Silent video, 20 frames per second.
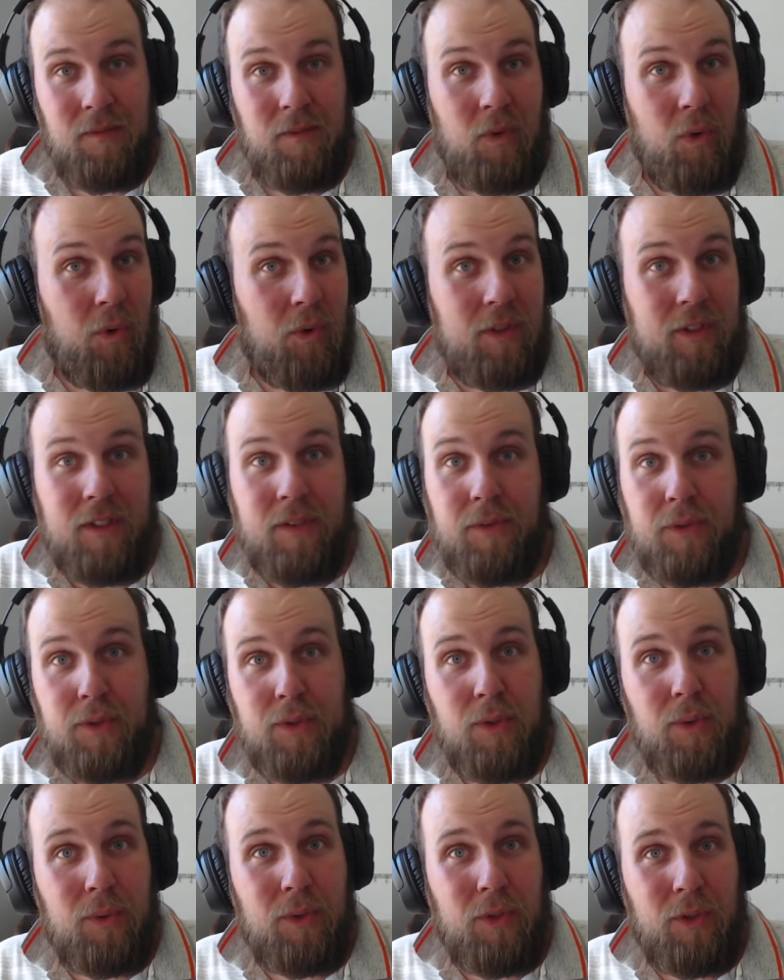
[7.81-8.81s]
or there is
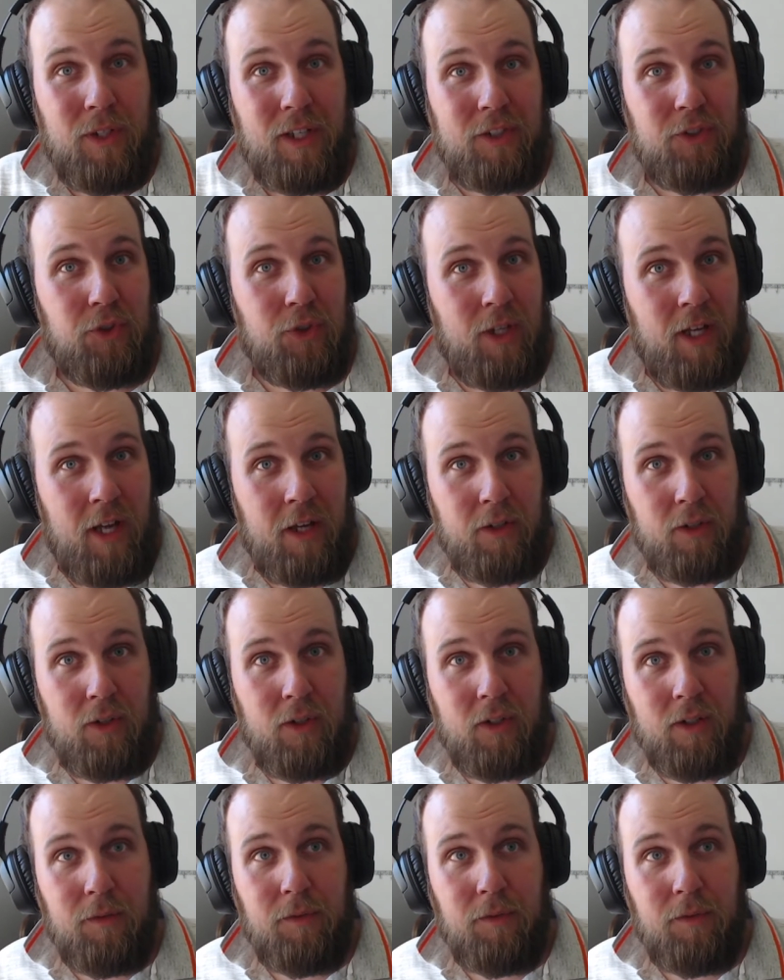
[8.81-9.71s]
no connection at all?